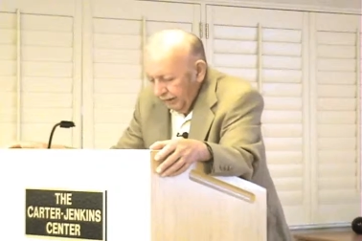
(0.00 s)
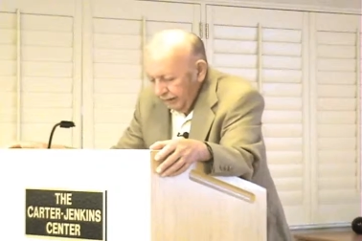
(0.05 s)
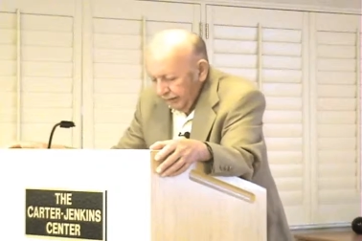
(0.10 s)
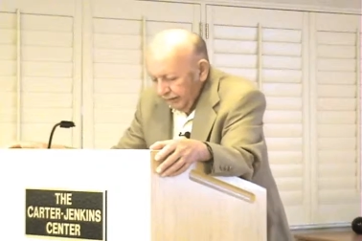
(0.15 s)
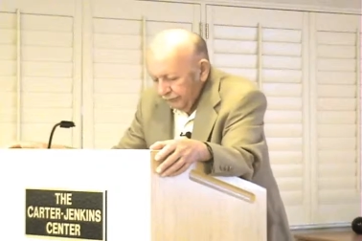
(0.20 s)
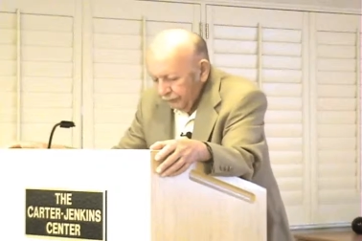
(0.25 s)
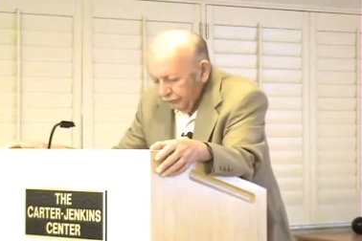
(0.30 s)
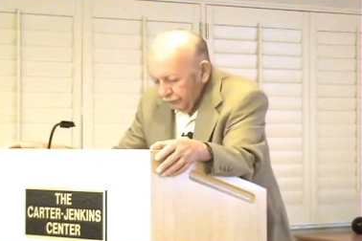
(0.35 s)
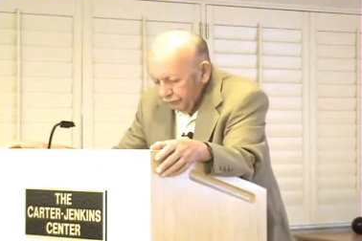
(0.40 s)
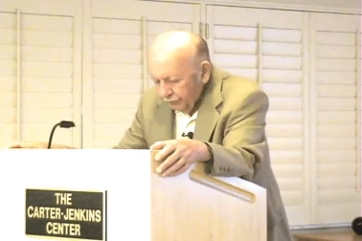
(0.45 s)

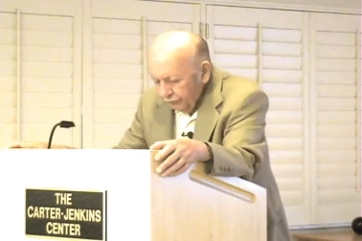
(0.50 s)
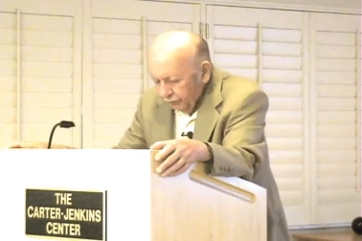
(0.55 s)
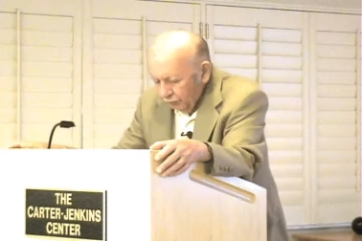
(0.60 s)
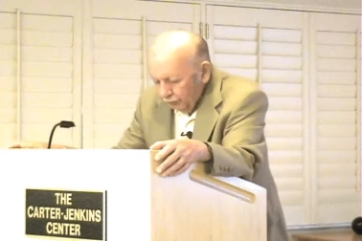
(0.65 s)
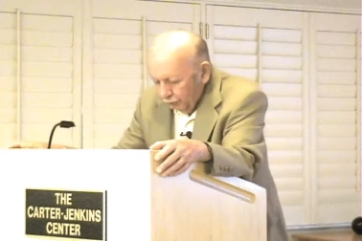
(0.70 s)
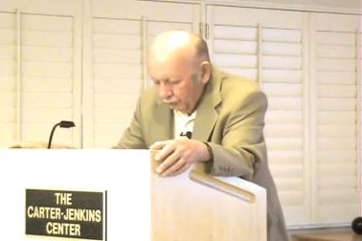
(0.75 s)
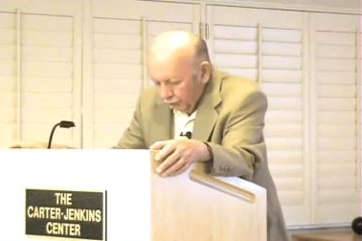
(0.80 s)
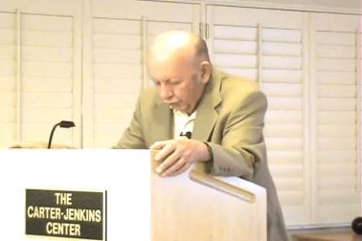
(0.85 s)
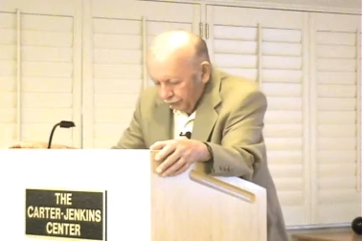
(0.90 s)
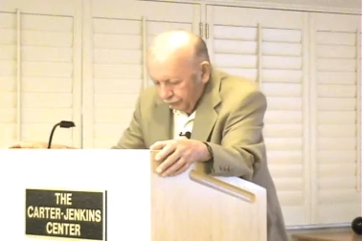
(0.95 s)
In other
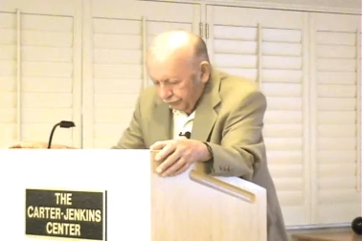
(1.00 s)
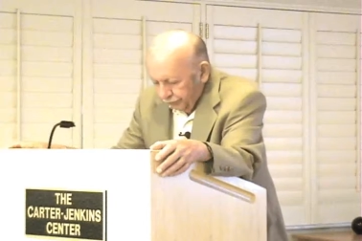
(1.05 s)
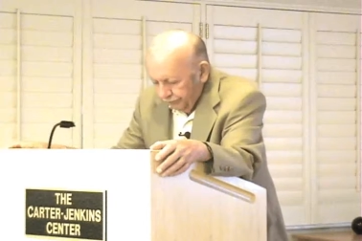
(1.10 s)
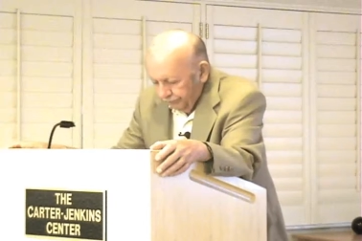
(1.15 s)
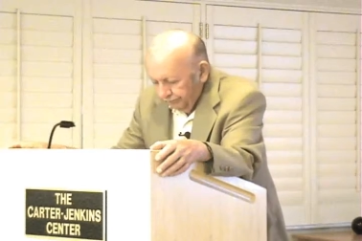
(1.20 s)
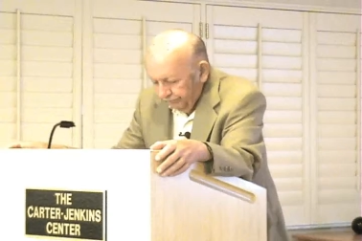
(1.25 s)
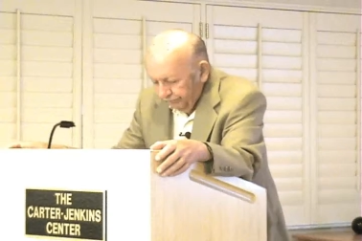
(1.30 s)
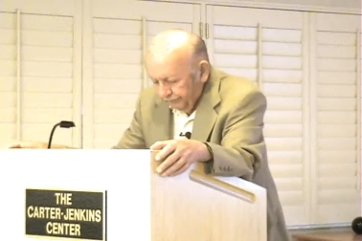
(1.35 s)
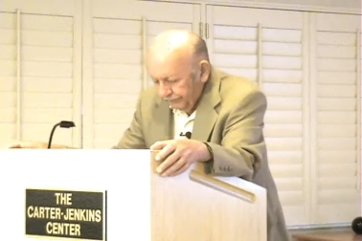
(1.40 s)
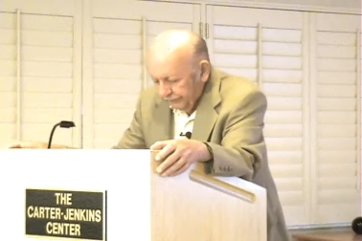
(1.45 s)
words,
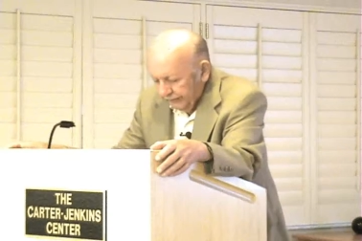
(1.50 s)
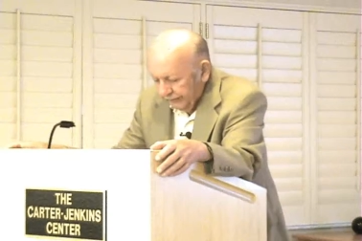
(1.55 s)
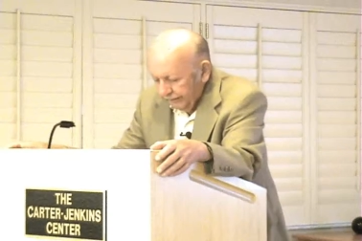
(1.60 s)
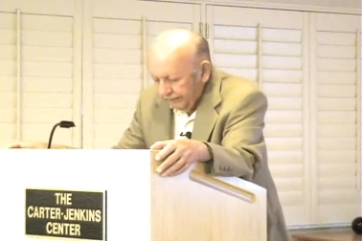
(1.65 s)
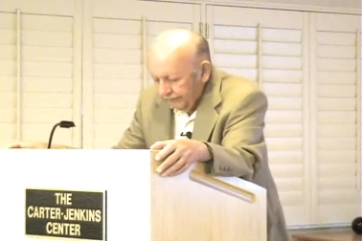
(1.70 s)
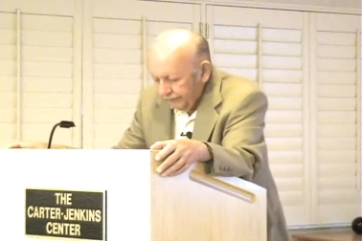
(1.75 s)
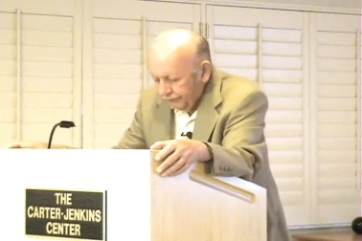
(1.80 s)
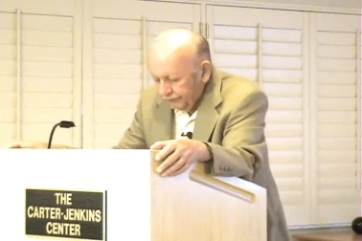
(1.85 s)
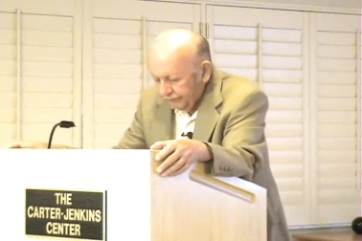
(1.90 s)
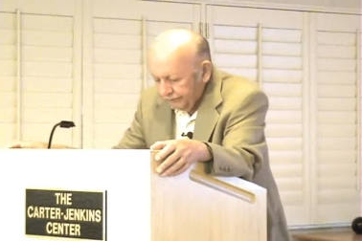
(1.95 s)
there
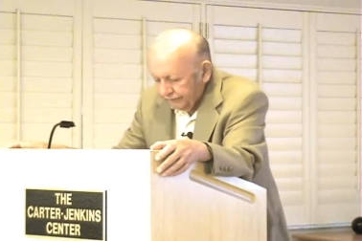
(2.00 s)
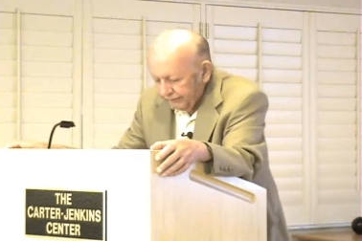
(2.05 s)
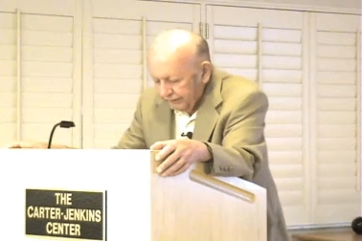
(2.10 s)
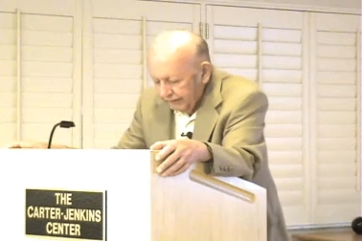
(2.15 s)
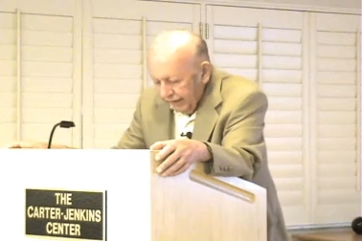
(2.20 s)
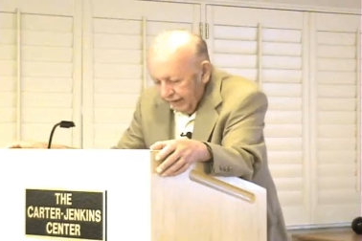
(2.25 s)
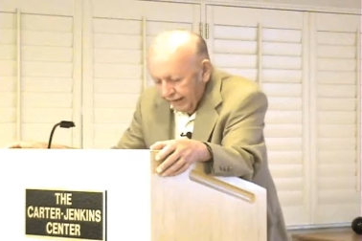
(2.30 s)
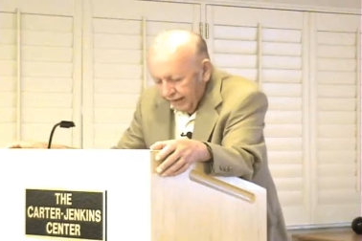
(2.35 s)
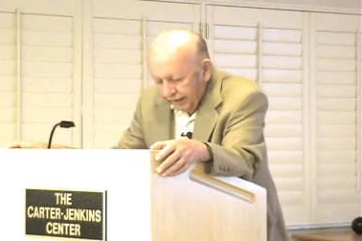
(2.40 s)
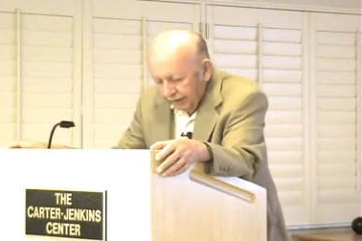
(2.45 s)
is
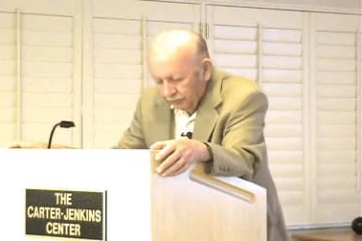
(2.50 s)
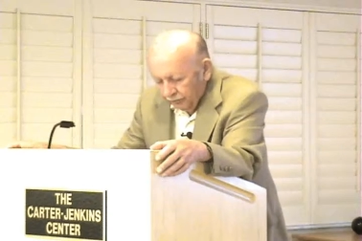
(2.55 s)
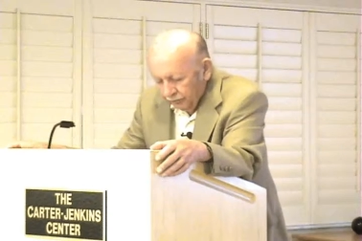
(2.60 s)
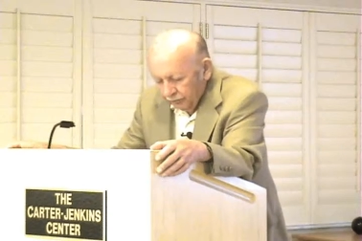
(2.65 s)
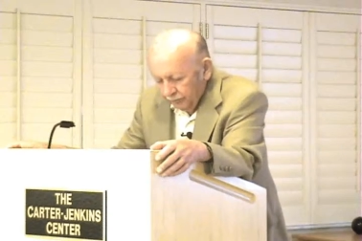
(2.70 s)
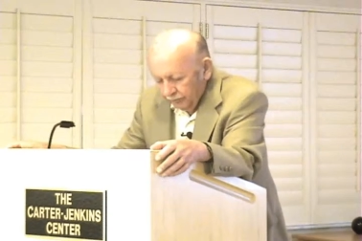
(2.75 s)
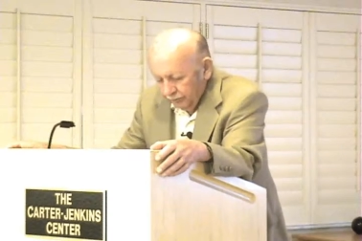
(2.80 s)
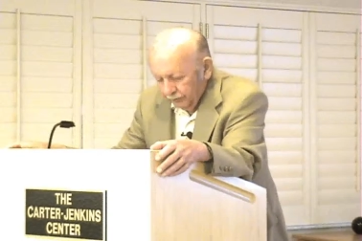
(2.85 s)
now